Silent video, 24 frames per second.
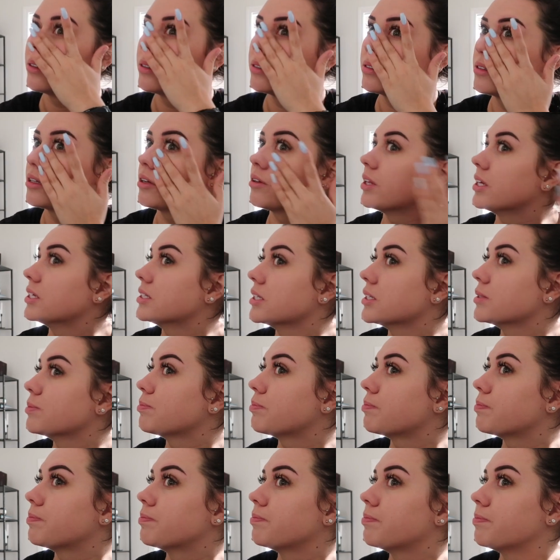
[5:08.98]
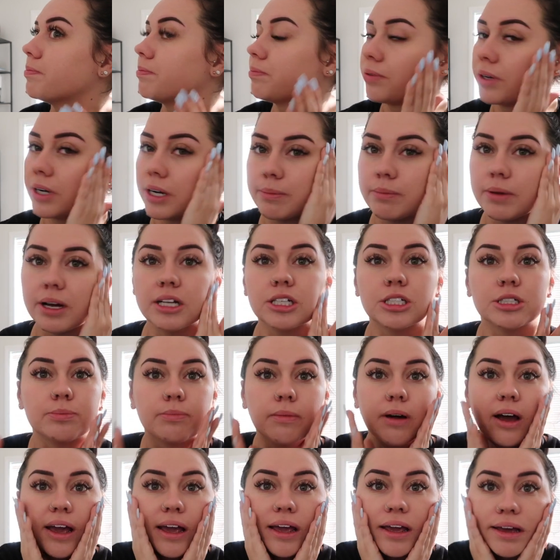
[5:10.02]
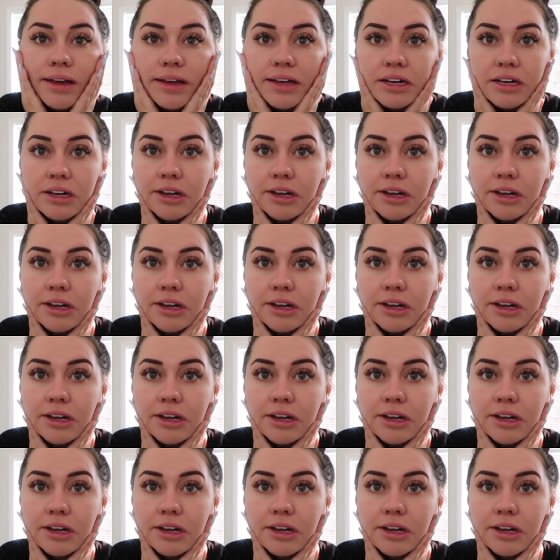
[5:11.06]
So this is pretty much my